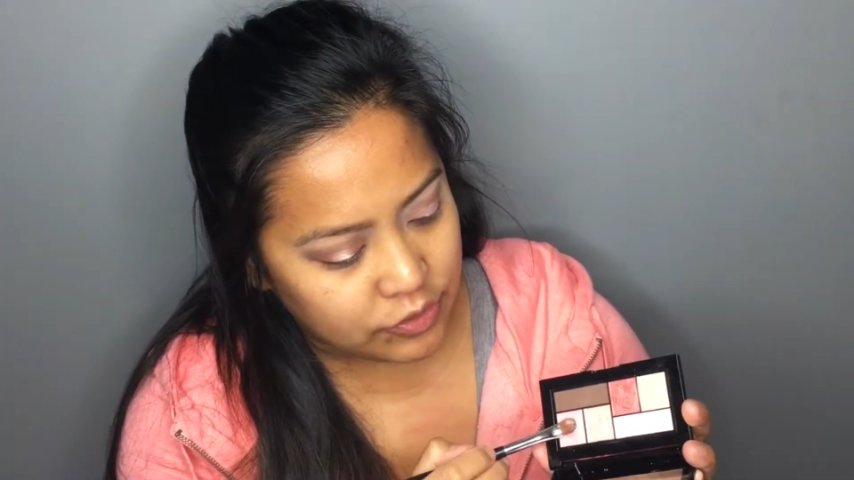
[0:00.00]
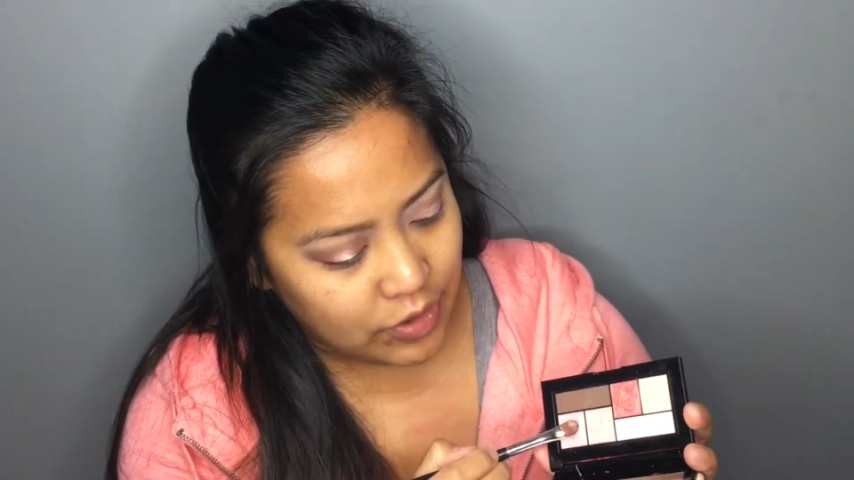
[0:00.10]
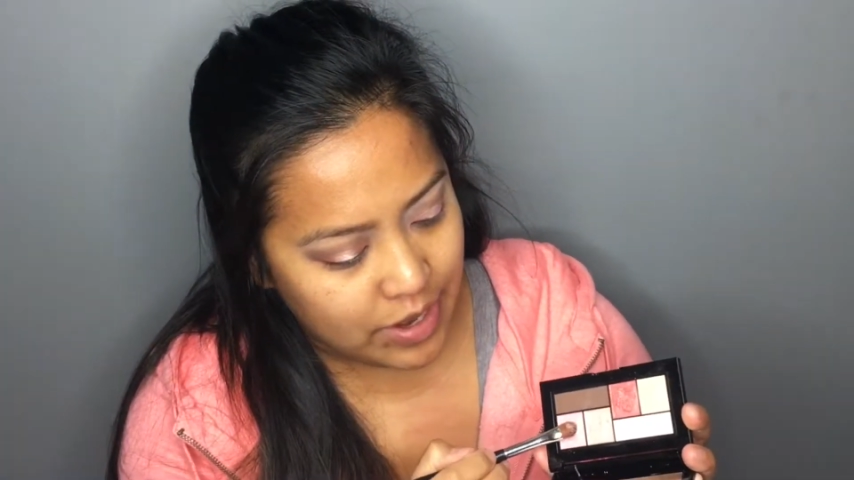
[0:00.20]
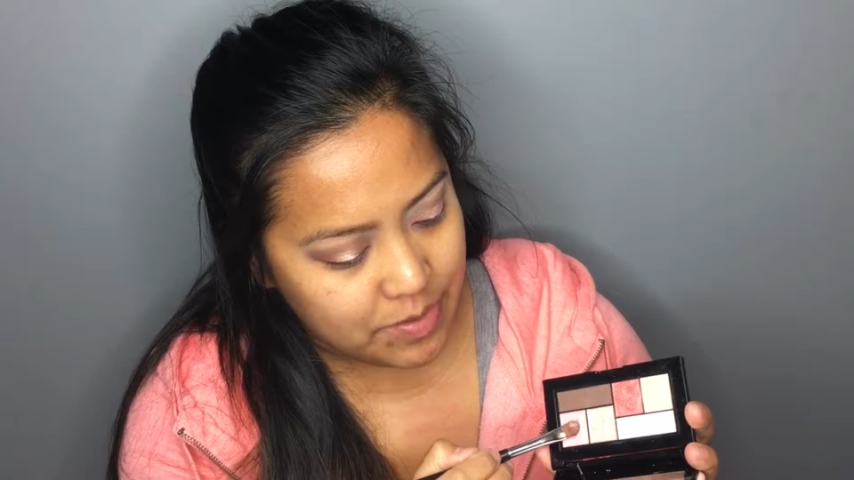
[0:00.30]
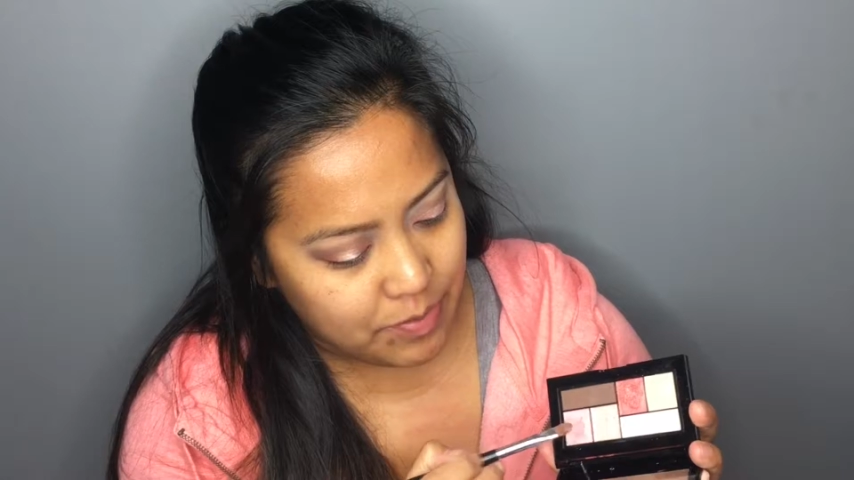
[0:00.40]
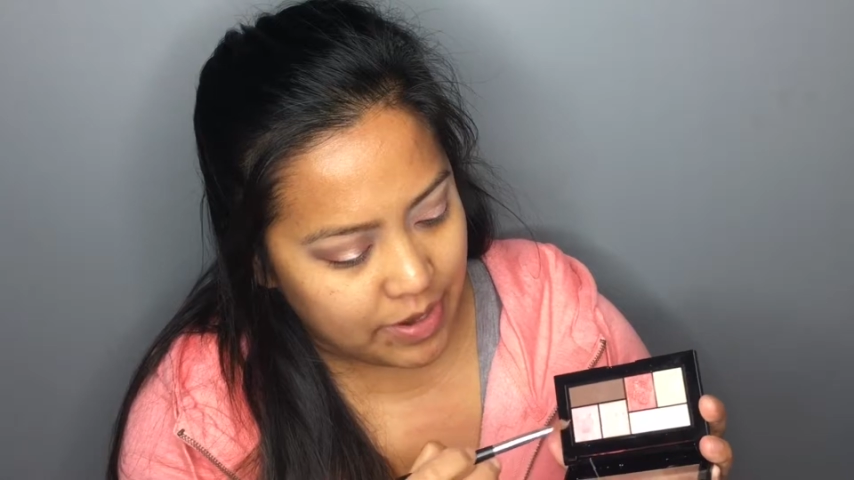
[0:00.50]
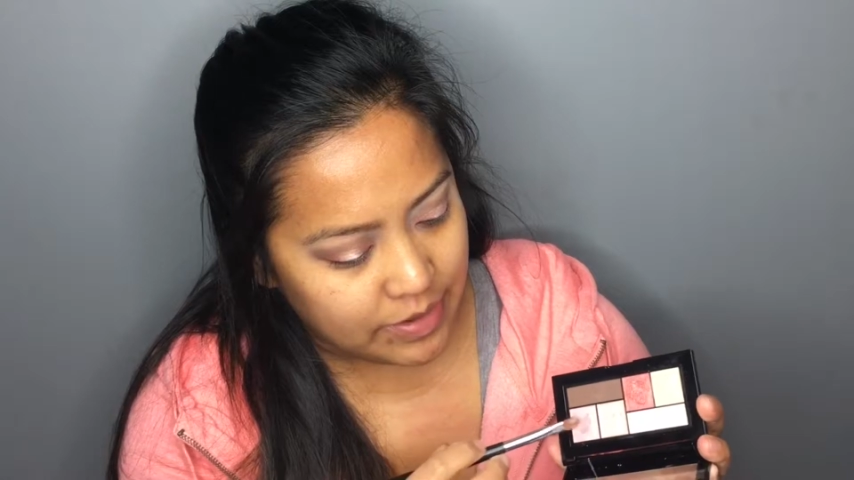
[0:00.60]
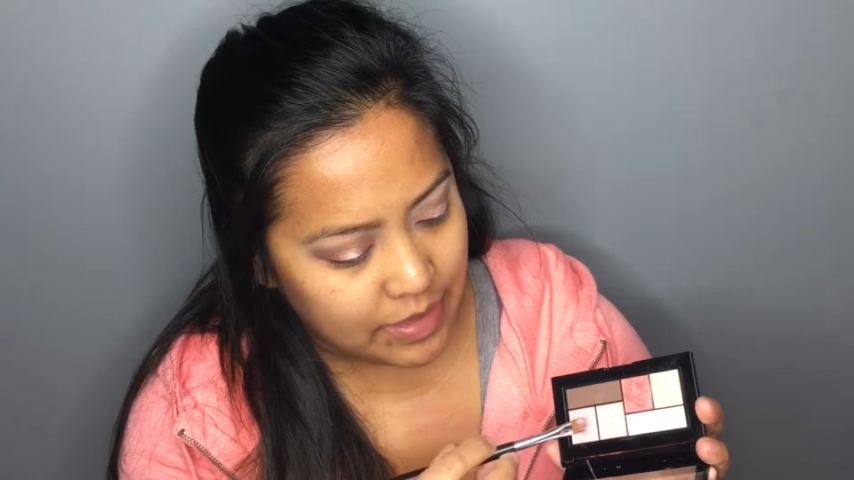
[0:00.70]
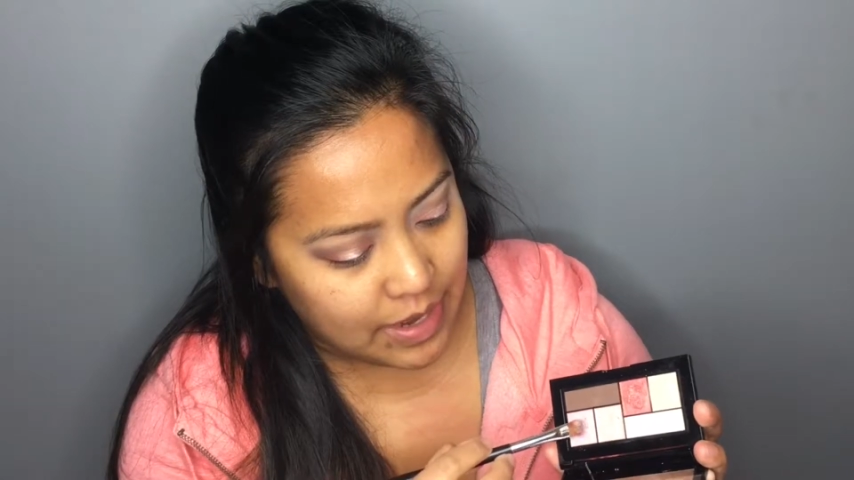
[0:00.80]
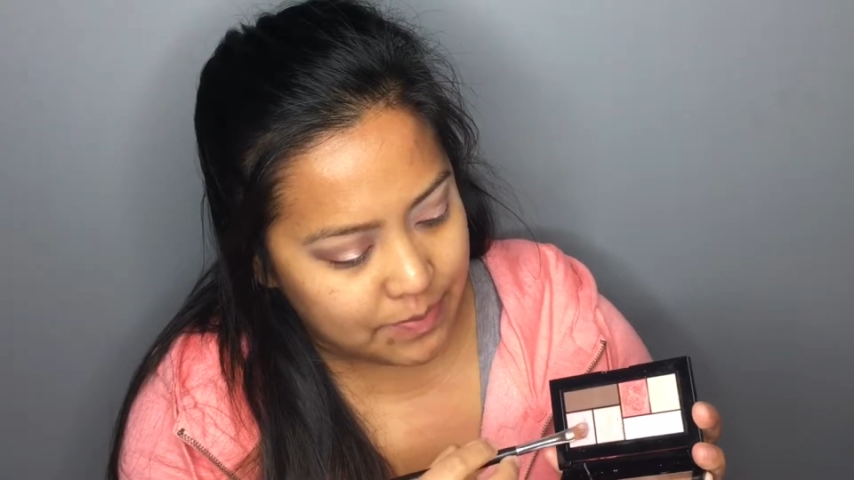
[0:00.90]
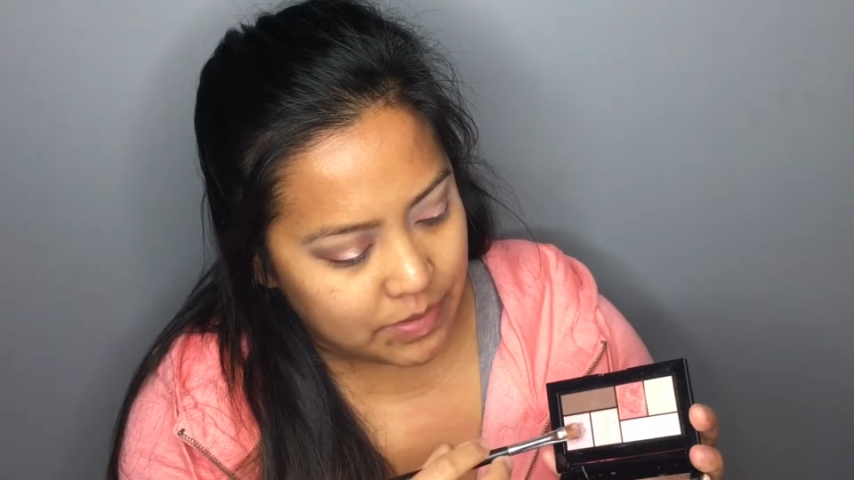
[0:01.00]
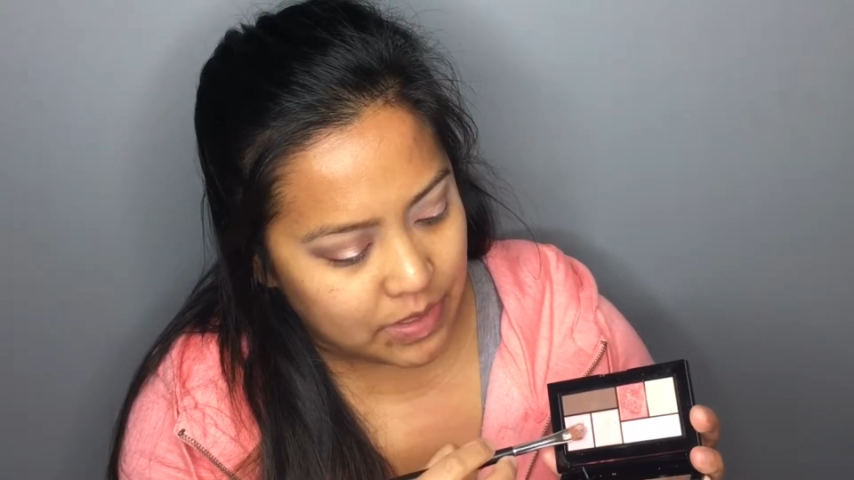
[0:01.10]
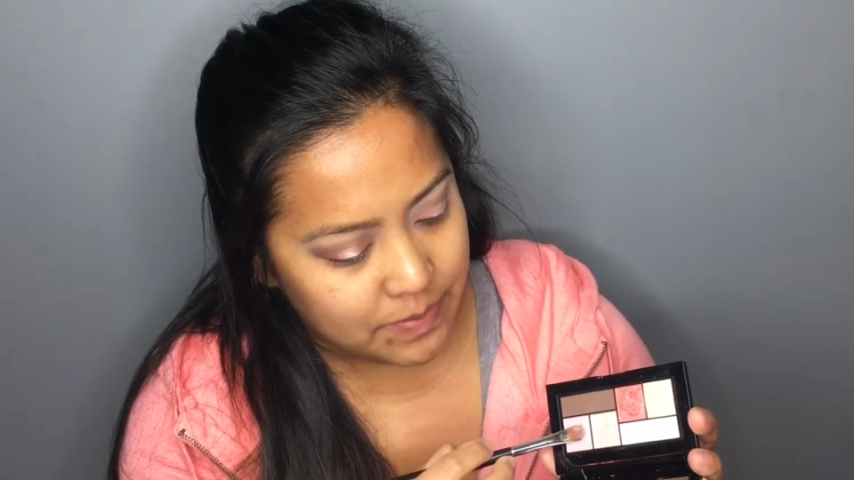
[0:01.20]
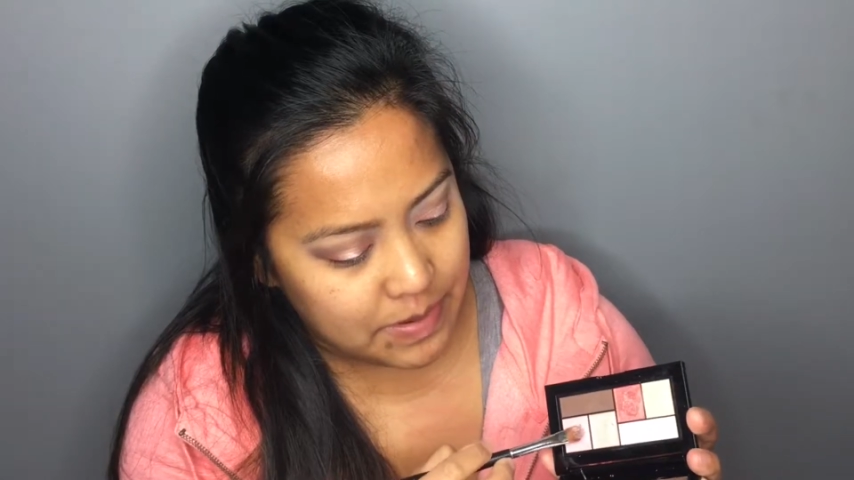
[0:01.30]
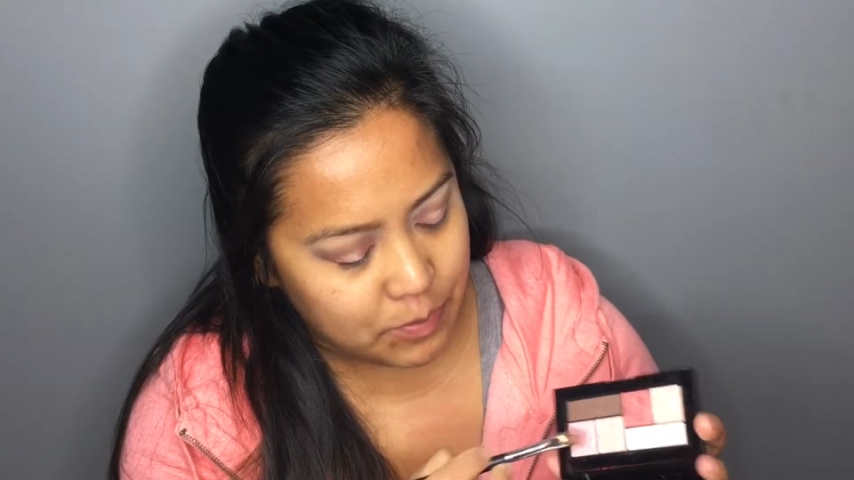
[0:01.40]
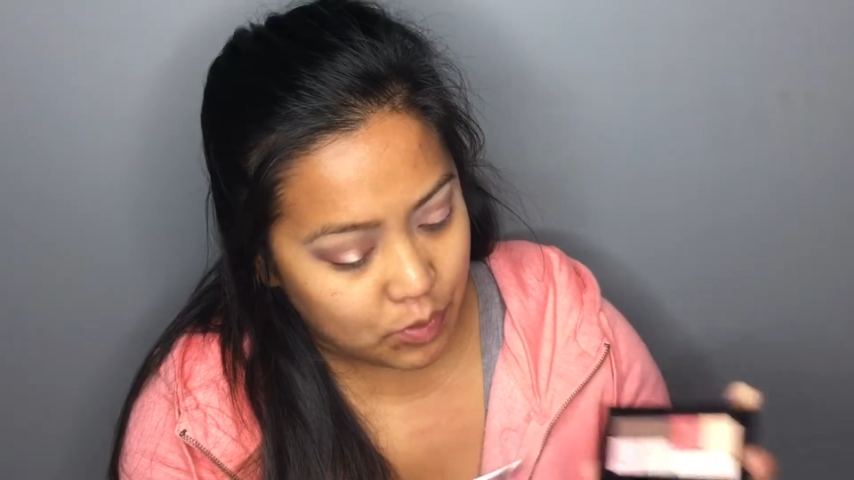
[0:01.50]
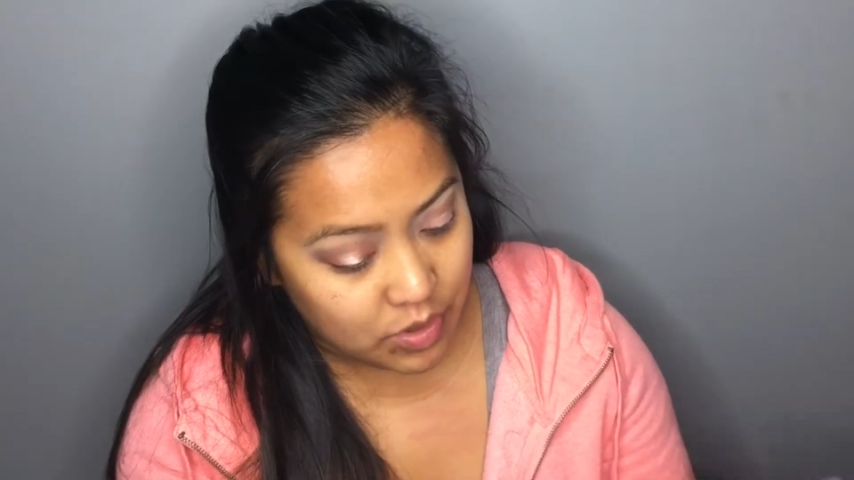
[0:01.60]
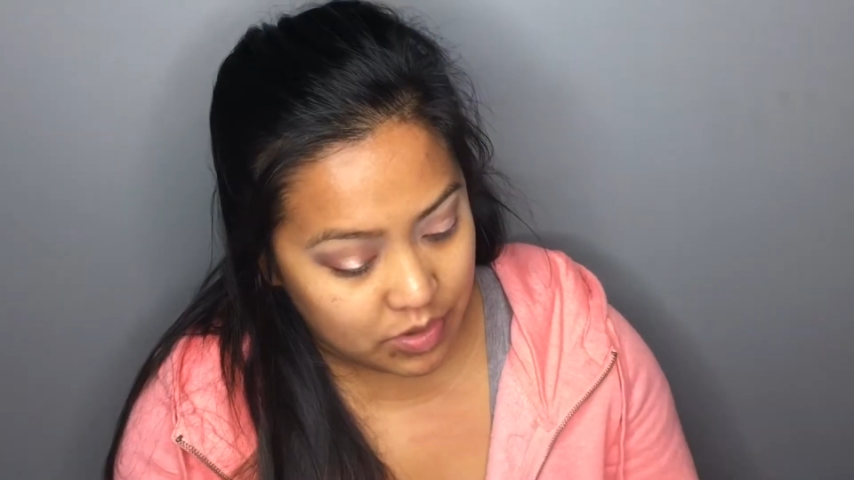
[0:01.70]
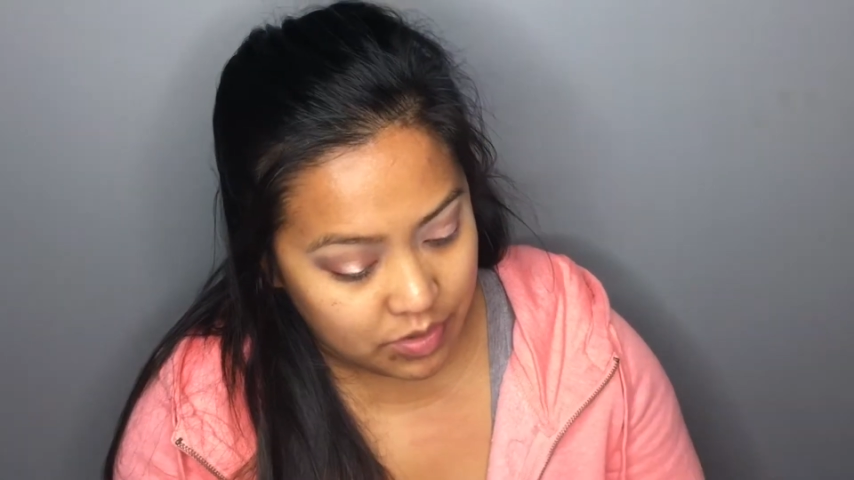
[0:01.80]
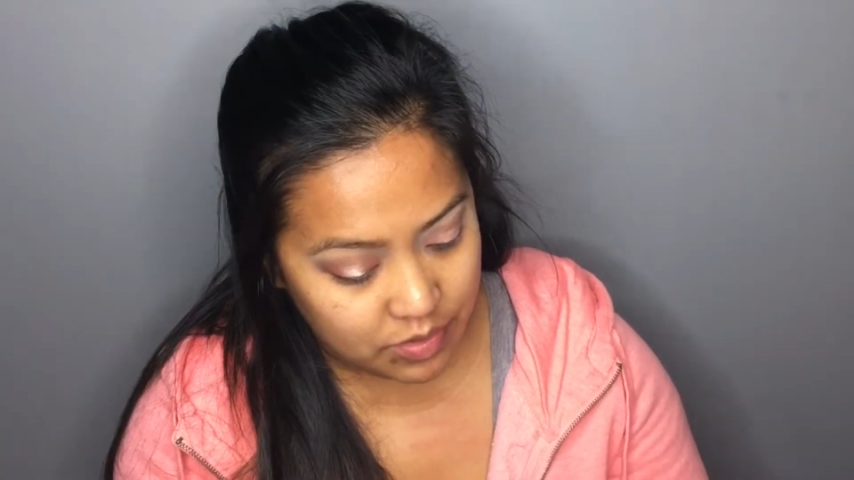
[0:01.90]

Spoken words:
try to brighten that up a little bit more.